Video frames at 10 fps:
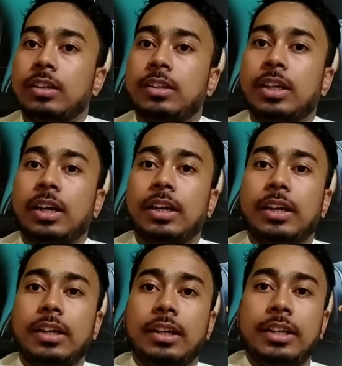the
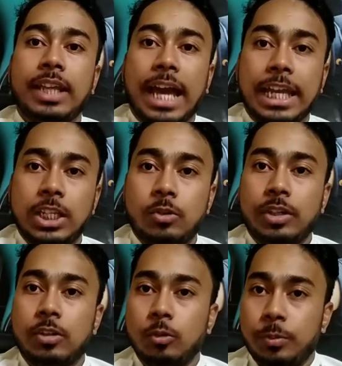
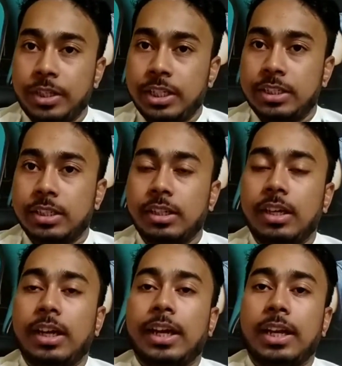inadequate lubrication,
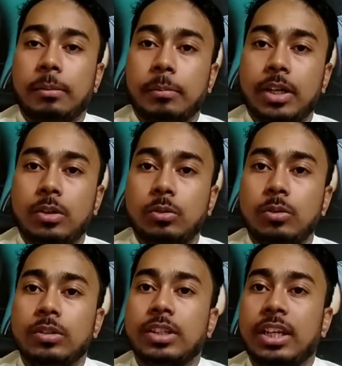and number
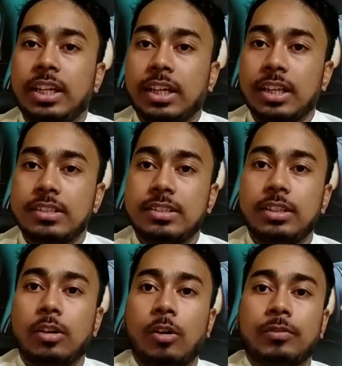two, the
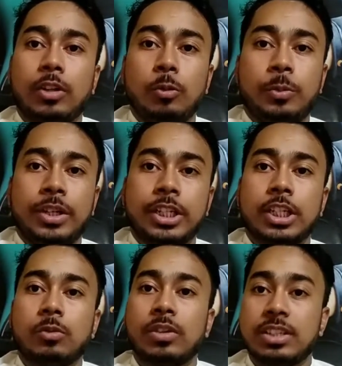recurrency of the
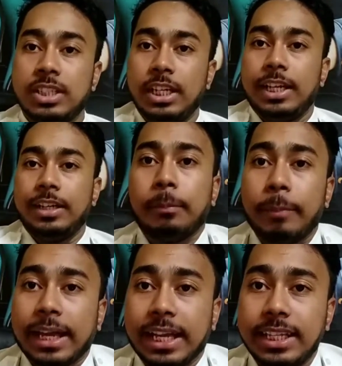lubrication was delayed.
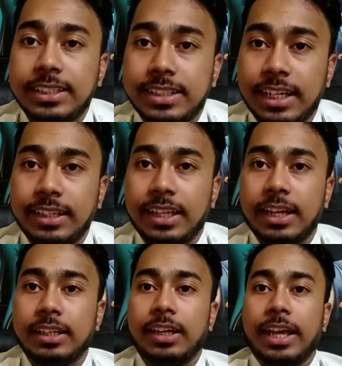Mechanics said
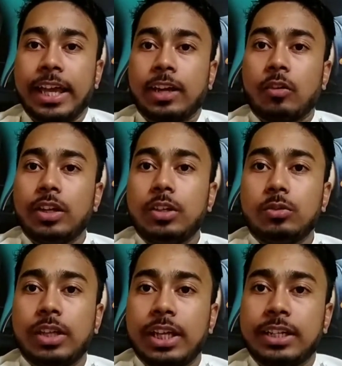that according to
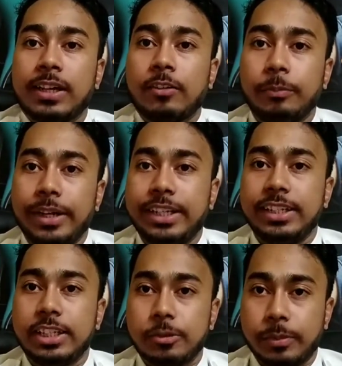the aircraft
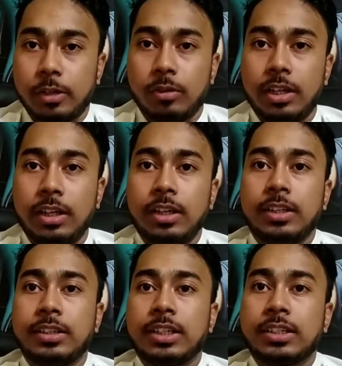maintenance manual,
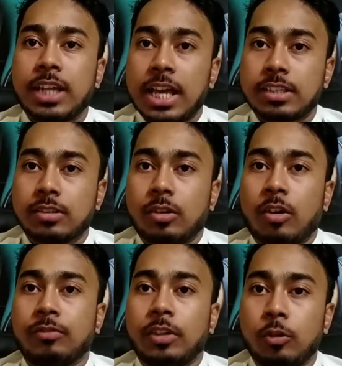the task
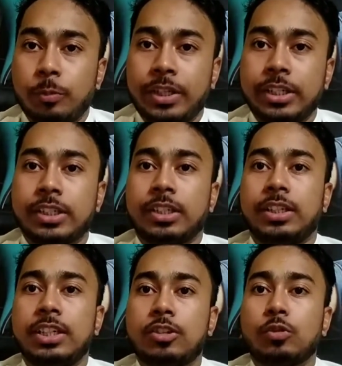of the lubrication
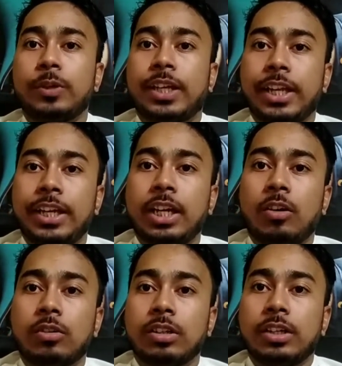is to be carried
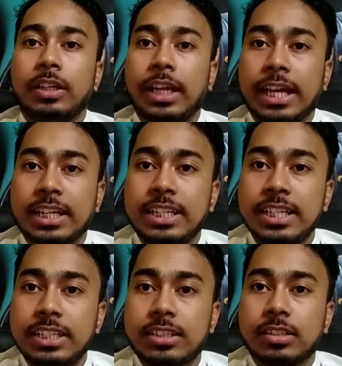out at
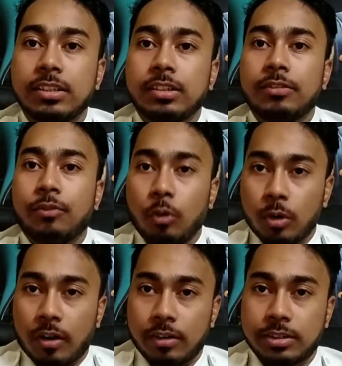least
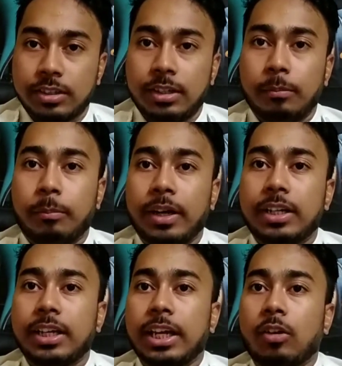4 hours.
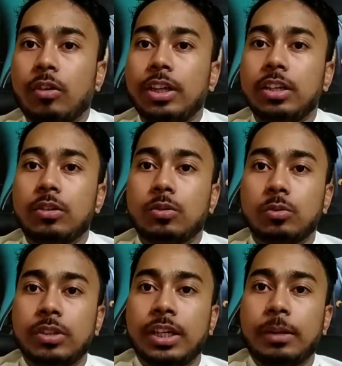But according
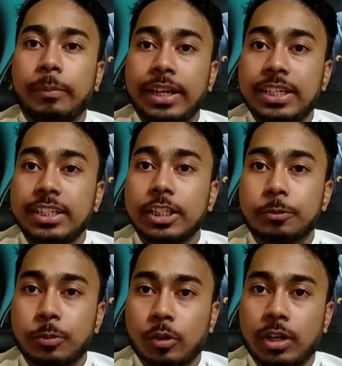to their maintenance
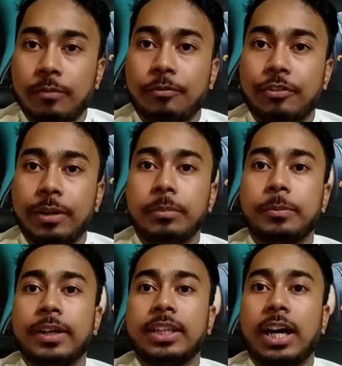program framed
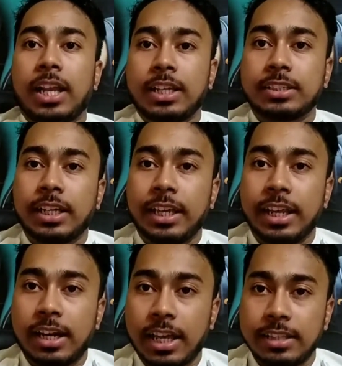by the Alaska
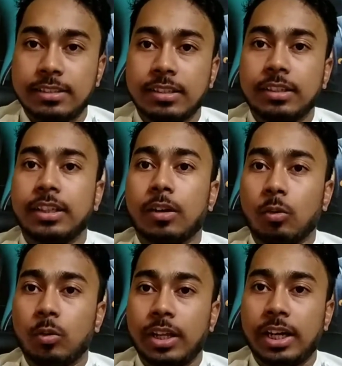Airlines, their
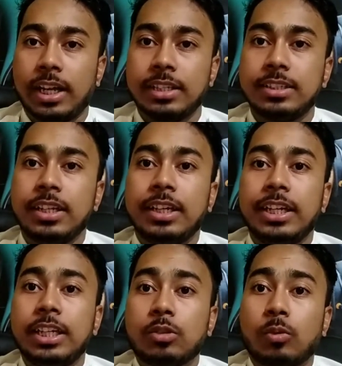own airlines,
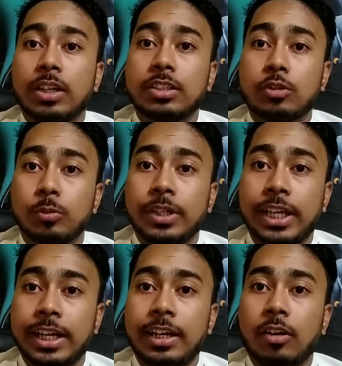it was to be
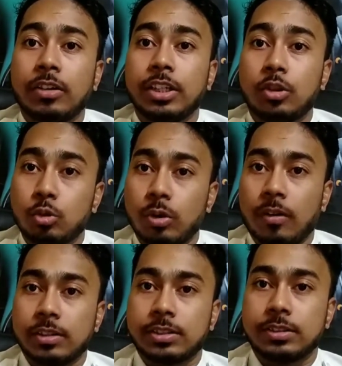carried out in 2
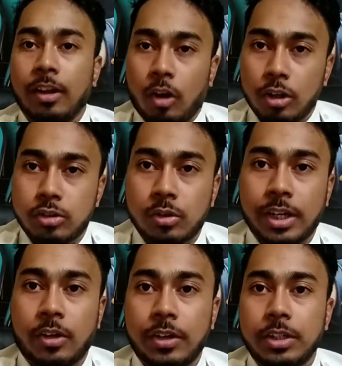hours. Also,
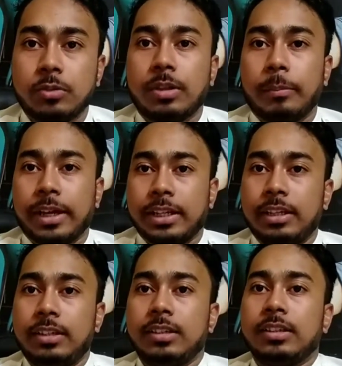according to the
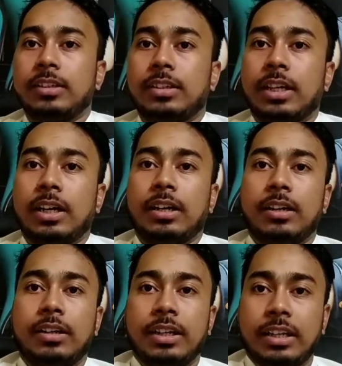mechanic, the
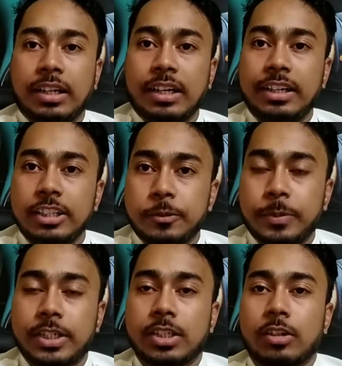recurrent
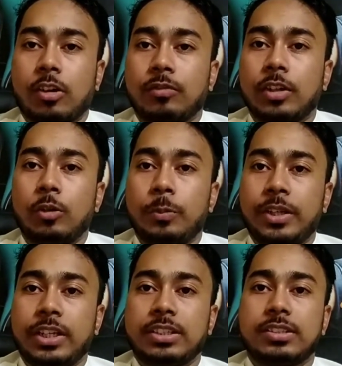inspection of the
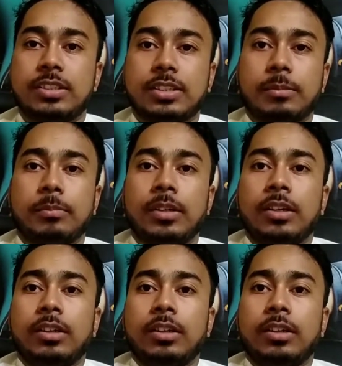lubrication system